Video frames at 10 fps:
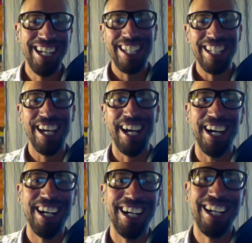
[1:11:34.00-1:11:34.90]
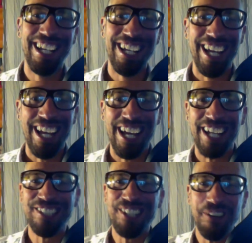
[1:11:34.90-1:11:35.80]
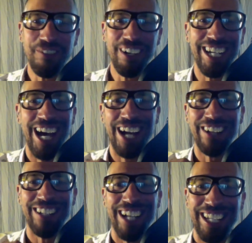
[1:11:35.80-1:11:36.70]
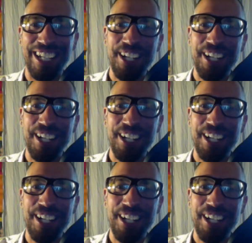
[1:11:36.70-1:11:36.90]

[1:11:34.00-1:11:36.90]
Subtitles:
Yeah. It's so funny how, like,